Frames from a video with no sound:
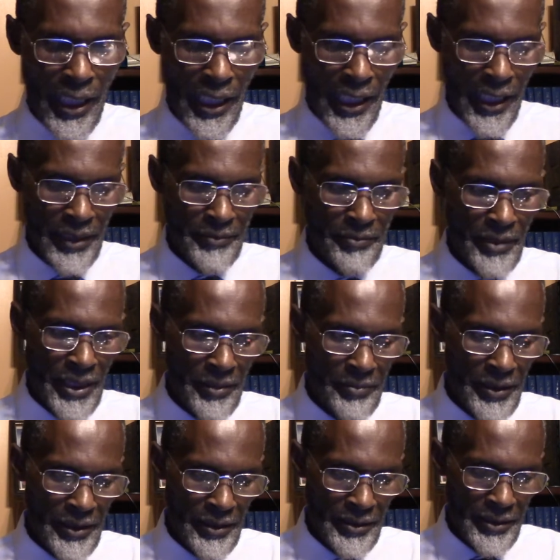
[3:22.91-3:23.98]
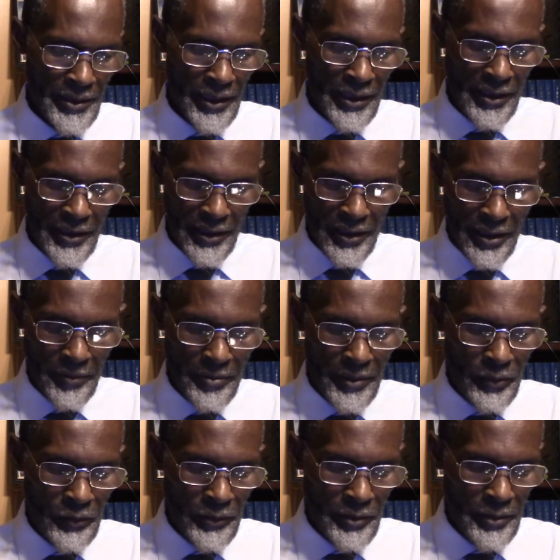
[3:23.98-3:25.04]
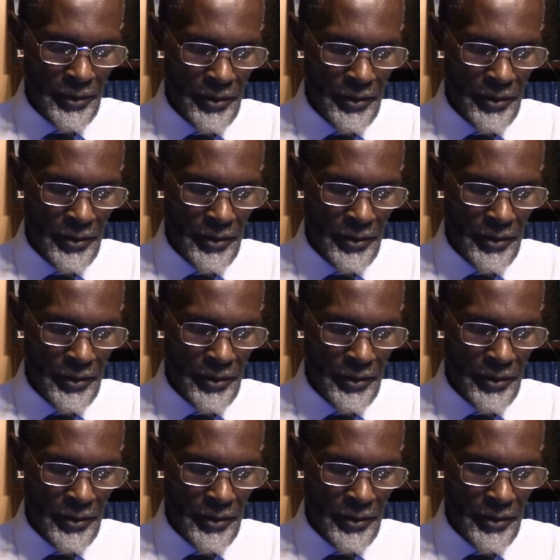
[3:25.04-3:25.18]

and maybe take a couple of